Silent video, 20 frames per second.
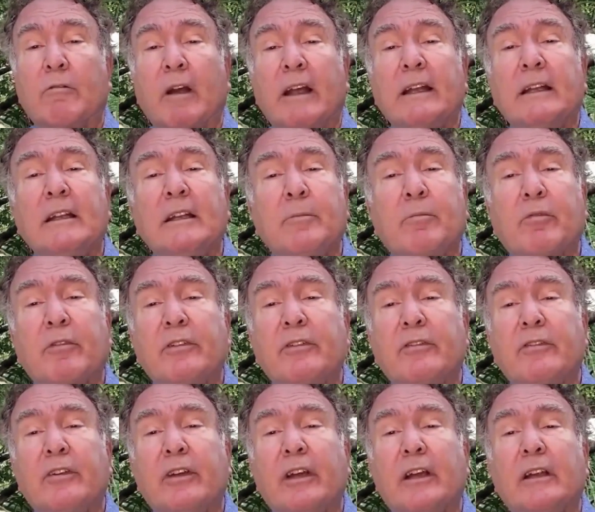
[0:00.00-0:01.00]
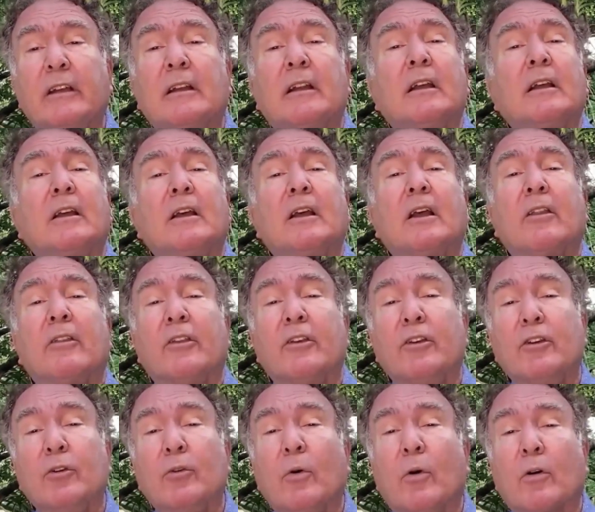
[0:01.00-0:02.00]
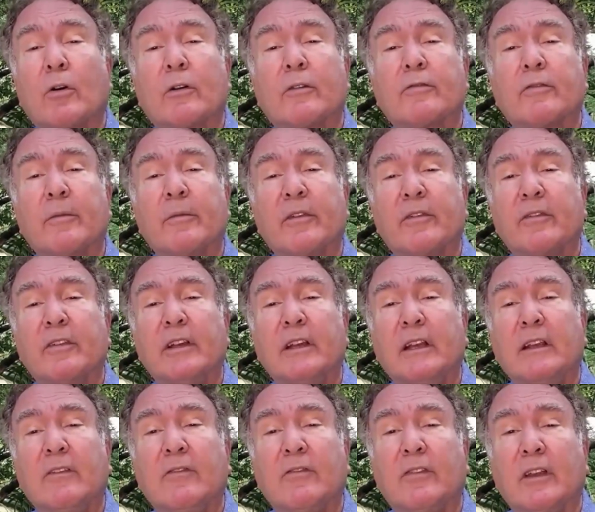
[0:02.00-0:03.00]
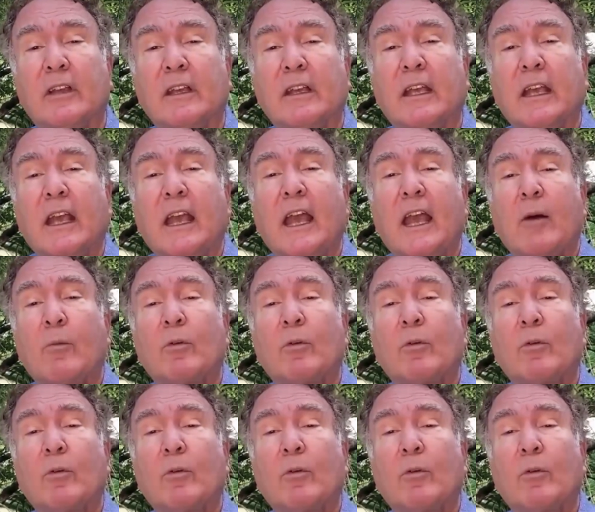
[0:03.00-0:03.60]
We greatly appreciate the new order from the CDC,